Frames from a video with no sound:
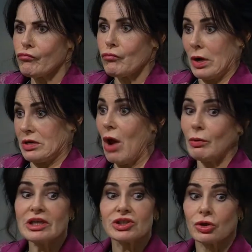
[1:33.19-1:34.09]
But now
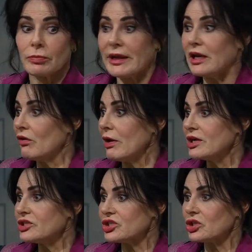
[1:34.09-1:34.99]
he should have been here
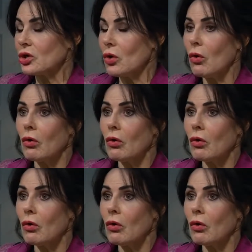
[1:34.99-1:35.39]
ages ago.